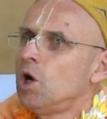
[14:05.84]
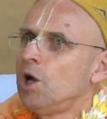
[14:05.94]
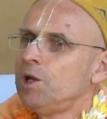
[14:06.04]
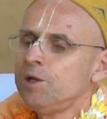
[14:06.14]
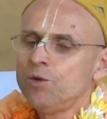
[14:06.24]

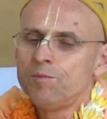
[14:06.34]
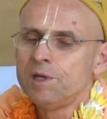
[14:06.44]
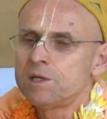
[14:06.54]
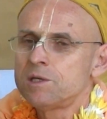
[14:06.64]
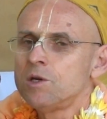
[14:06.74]
a little
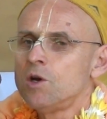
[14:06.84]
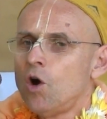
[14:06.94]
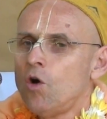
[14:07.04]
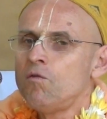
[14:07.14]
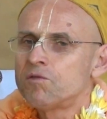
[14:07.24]
bit
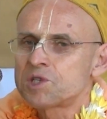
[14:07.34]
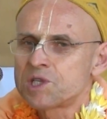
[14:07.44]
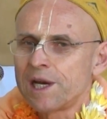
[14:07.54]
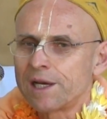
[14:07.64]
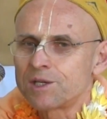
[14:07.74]

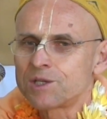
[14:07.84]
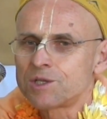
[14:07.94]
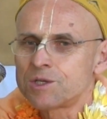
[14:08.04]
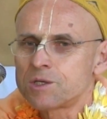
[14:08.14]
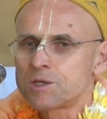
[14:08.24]

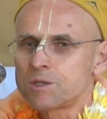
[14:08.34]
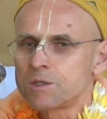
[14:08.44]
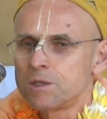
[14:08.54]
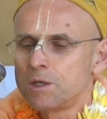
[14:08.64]
oversexed,